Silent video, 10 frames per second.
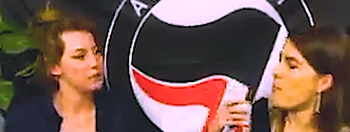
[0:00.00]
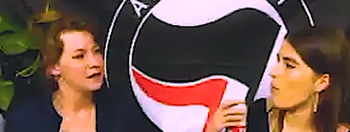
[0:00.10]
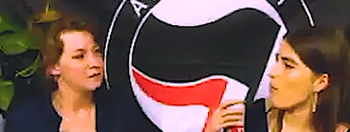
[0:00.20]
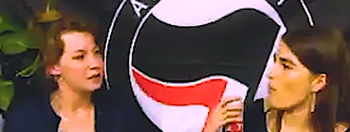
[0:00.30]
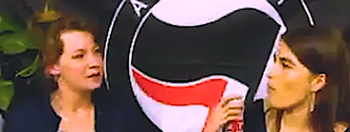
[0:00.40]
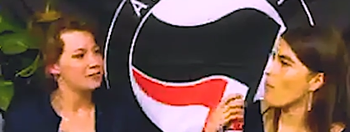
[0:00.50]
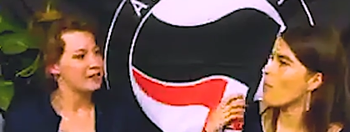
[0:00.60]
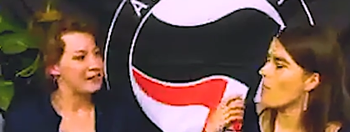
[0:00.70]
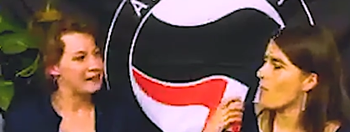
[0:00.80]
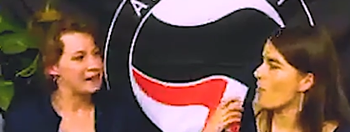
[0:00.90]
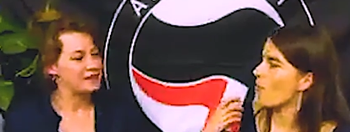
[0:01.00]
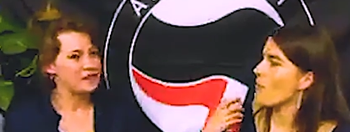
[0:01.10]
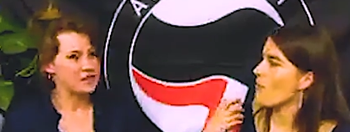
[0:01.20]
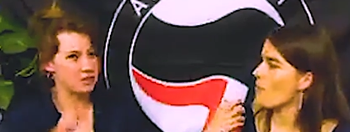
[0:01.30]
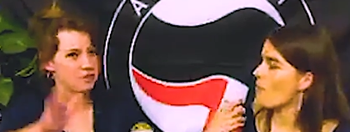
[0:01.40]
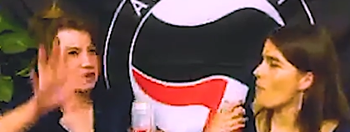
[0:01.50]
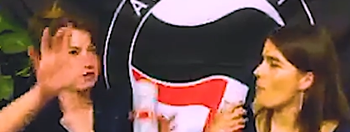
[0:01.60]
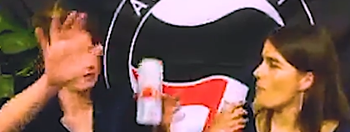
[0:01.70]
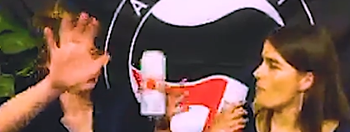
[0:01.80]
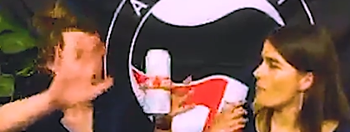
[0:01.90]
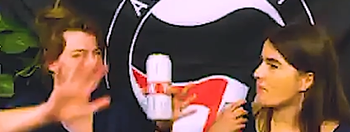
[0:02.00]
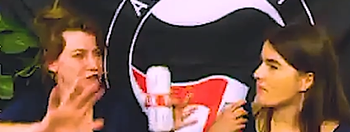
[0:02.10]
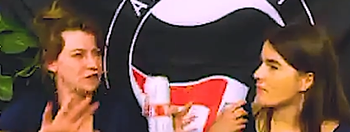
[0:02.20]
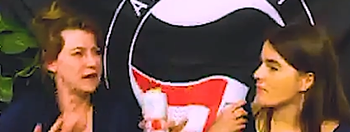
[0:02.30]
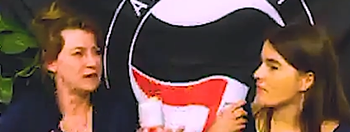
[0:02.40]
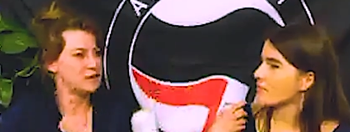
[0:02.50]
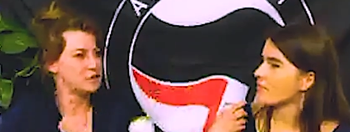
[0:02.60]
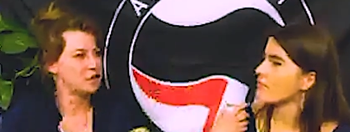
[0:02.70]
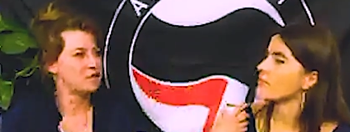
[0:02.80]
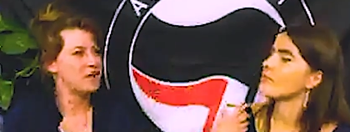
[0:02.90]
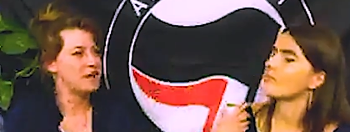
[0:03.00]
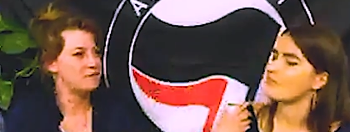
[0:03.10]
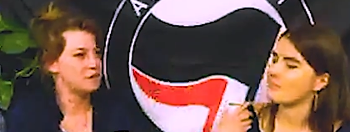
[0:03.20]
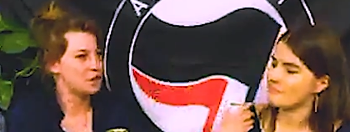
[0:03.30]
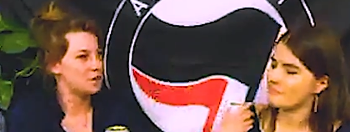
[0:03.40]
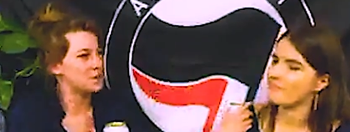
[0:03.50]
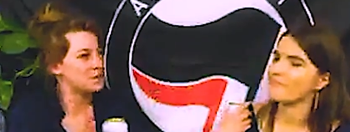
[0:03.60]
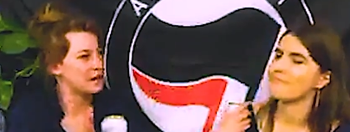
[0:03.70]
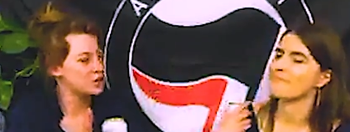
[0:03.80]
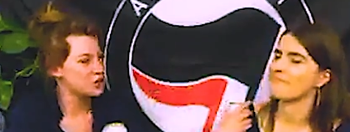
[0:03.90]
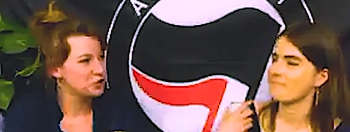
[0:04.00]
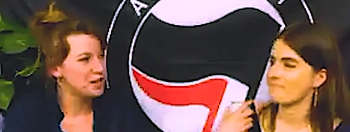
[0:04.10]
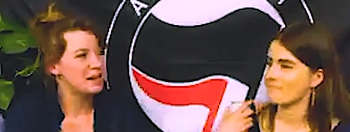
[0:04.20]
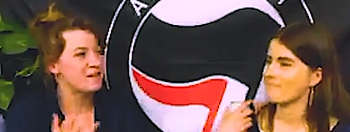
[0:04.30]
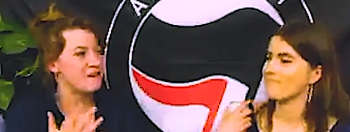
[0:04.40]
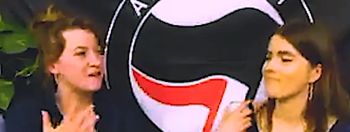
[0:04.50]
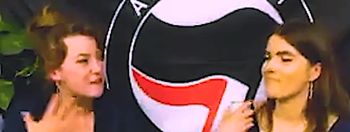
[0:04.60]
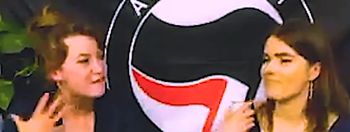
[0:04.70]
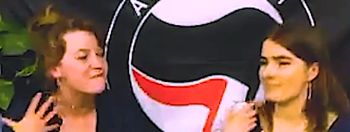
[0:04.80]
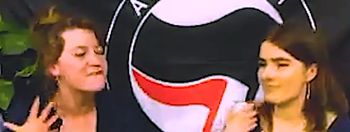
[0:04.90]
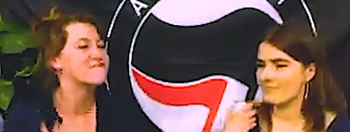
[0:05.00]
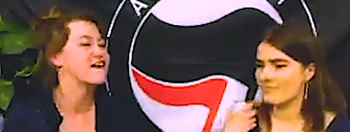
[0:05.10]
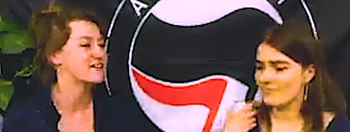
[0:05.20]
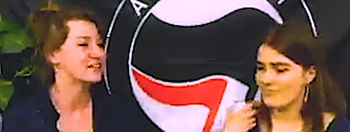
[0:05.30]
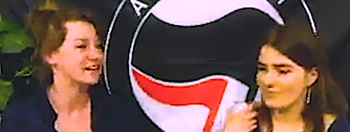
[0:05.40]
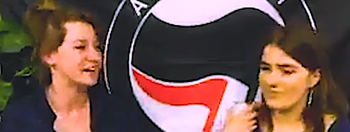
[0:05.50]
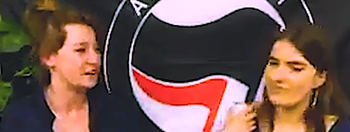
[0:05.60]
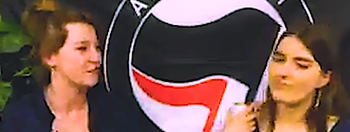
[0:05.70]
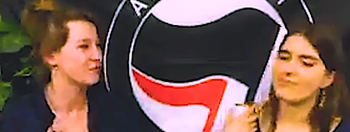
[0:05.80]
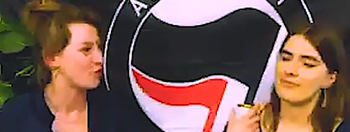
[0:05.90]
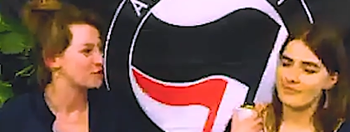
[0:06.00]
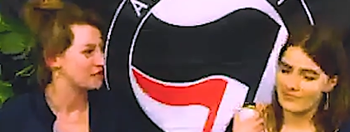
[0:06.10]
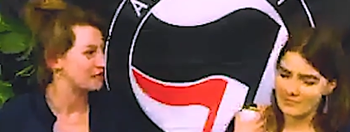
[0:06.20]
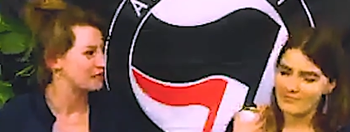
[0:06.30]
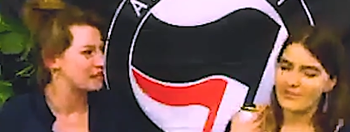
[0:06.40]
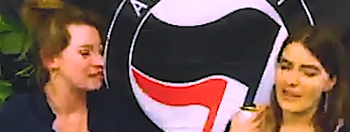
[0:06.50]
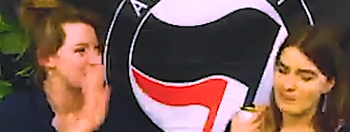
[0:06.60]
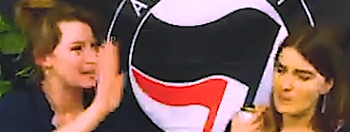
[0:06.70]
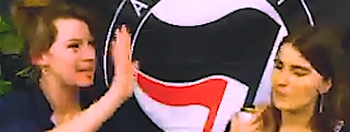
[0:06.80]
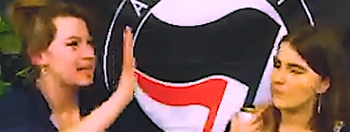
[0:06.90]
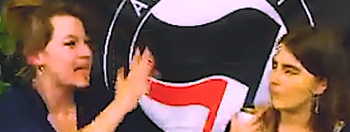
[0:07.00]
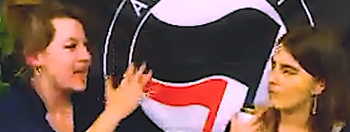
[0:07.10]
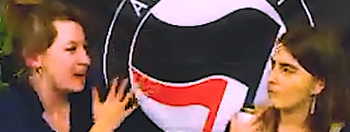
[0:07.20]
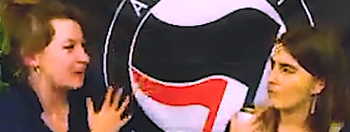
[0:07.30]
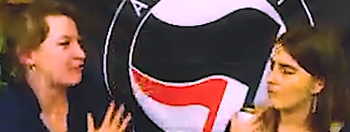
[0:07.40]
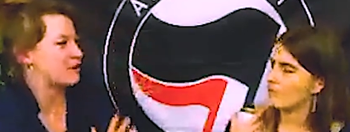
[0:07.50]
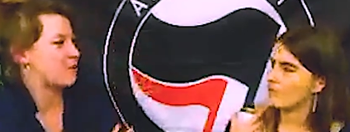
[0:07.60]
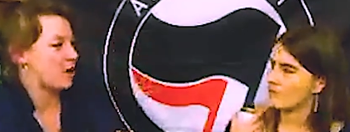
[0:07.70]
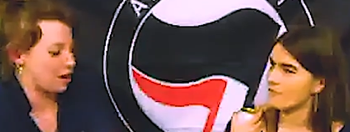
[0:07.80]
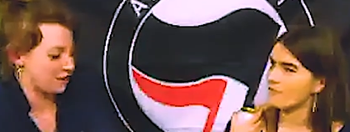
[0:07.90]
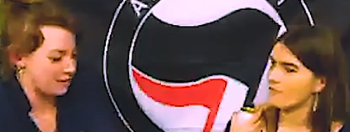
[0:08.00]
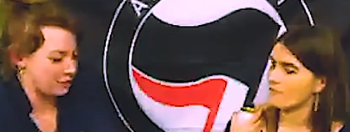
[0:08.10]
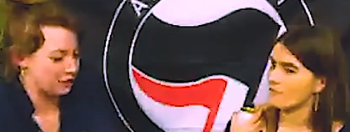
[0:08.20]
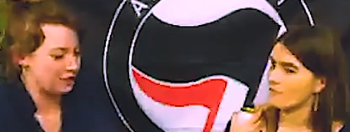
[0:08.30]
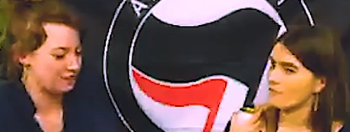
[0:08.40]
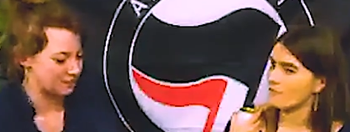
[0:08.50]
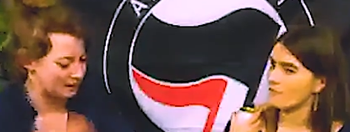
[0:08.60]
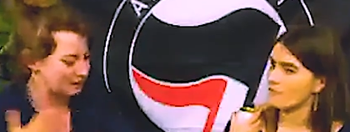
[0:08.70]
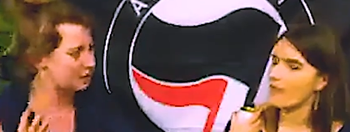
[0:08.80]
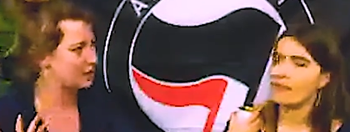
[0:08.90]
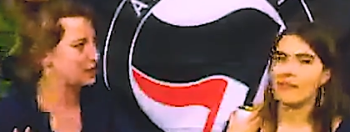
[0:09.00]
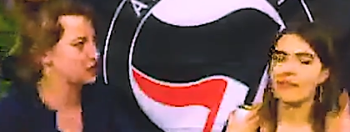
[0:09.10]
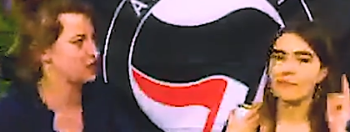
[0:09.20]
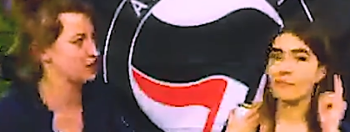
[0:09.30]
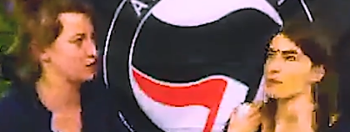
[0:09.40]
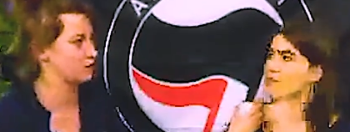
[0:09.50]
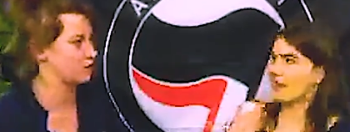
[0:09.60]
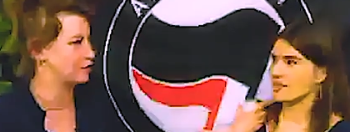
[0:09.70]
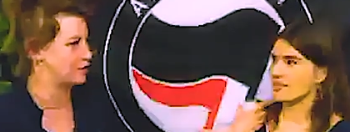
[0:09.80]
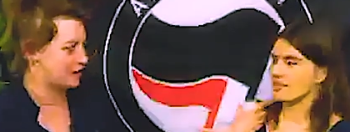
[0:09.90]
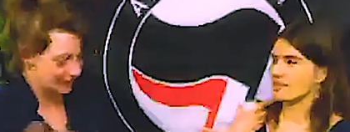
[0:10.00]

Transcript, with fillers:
Speaker 1: because I really like the idea of like the full body massage that then becomes sexual, and I found that very like erotic. The idea Absolutely. that like every part of their body is being touched yeah. and stroked, yes. and it gets